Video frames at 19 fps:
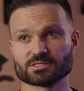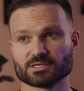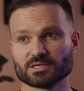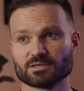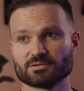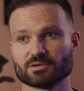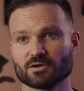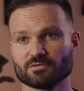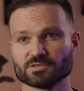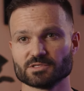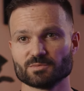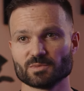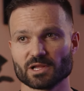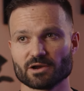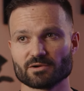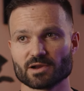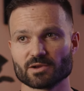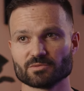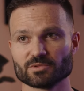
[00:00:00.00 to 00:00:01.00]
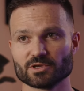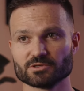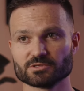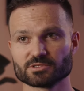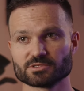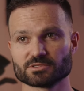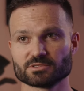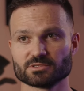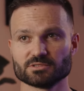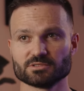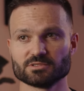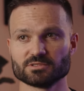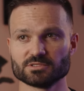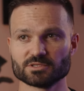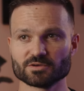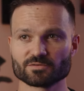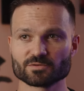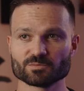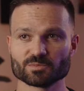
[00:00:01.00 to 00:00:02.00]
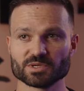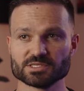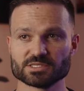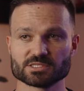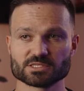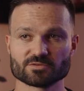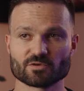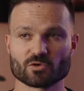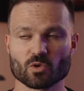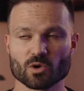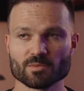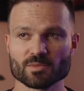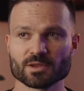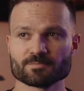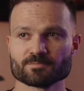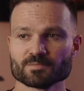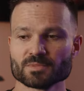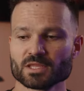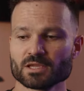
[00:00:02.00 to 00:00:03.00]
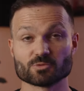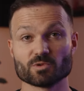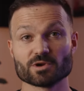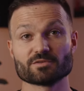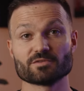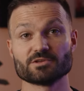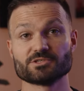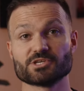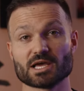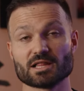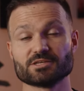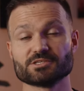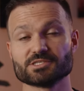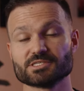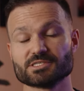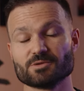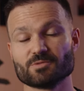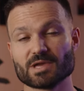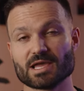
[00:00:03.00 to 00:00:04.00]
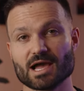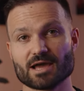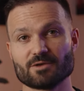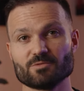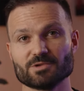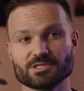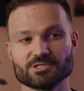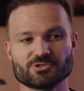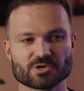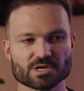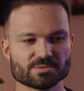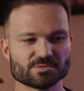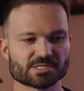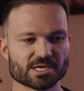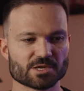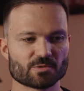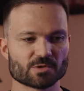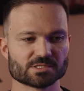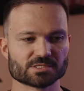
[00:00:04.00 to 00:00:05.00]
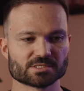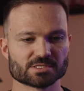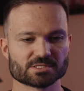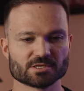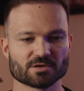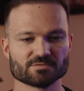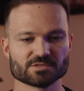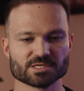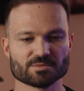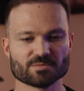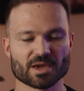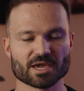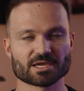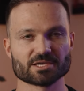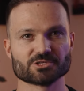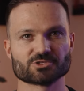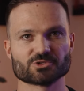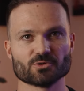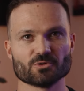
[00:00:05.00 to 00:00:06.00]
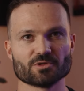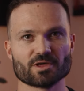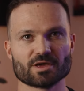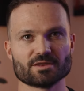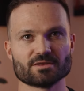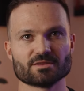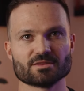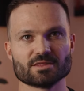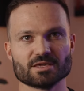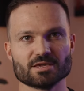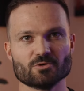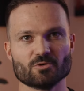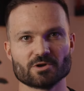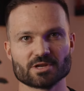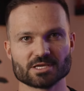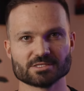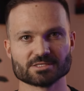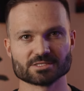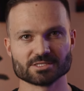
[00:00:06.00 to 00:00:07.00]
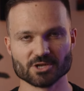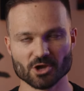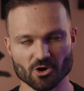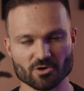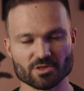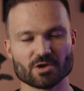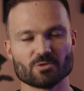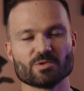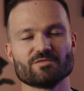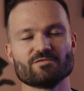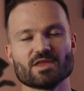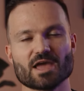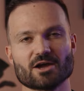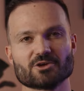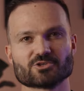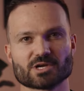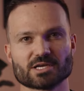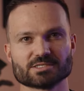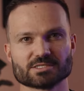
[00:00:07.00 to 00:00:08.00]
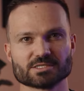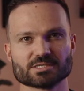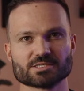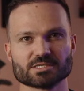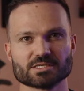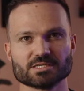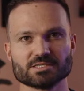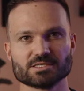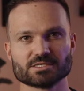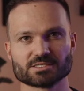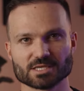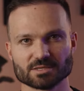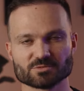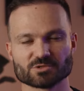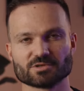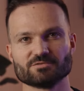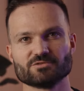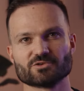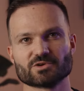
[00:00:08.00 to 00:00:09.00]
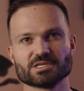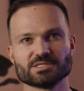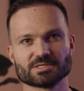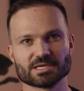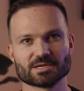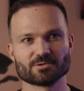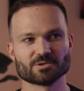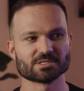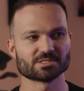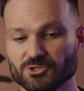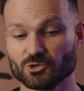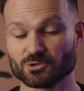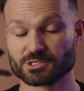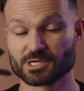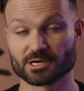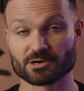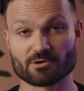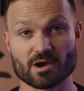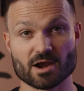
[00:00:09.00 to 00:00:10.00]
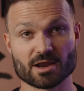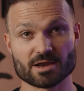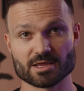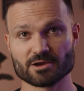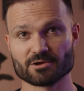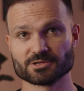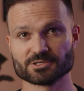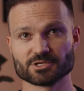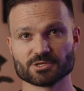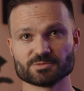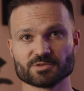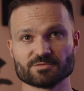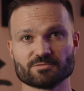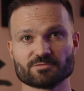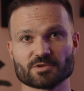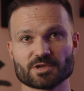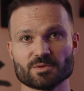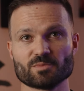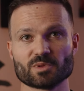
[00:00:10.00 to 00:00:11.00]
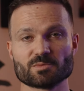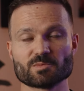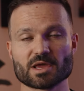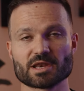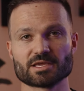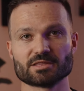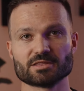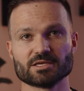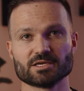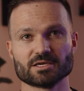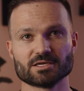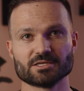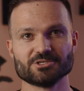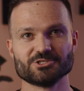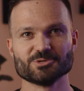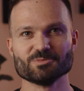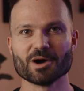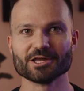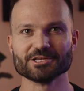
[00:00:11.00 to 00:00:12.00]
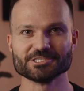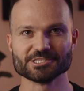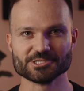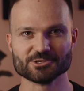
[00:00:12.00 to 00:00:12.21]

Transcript: to obviously play around with those different pieces of equipment. So one of the challenges that we had with the dream sequence is obviously making sure that the audience know that we've now transitioned into some sort of dream sequence. George had a great idea in terms of implementing the Jumanji